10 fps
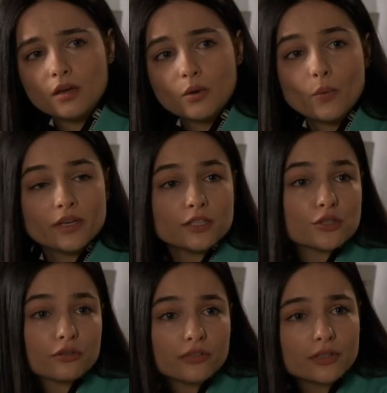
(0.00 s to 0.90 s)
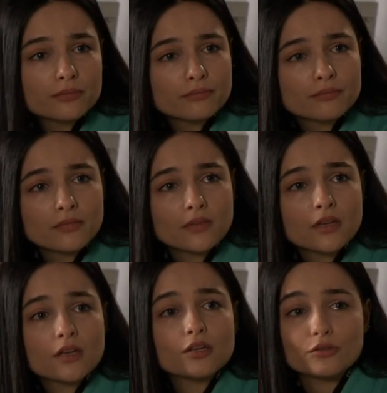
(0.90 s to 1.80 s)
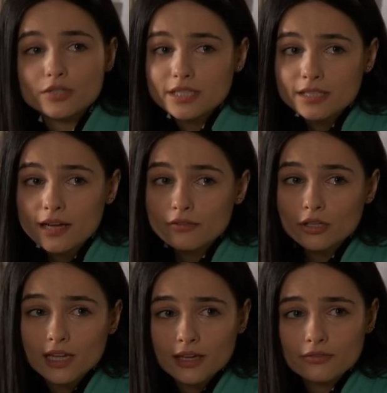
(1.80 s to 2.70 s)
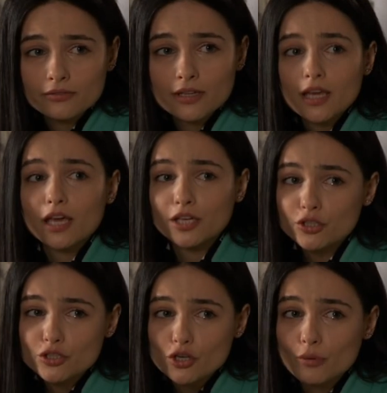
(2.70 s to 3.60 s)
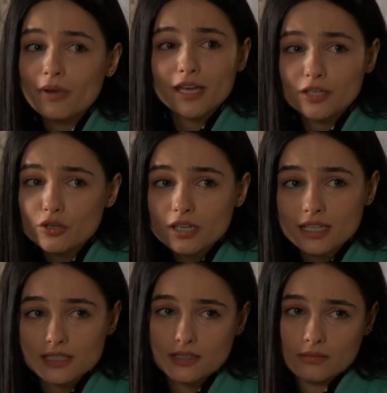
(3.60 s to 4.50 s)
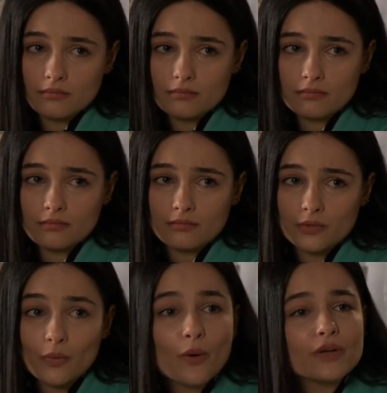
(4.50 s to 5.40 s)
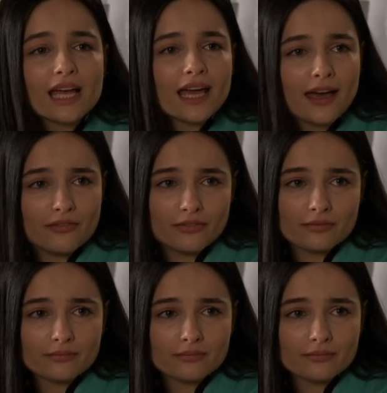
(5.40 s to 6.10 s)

When it's over, you still have your life and your job and your kids. What will I have?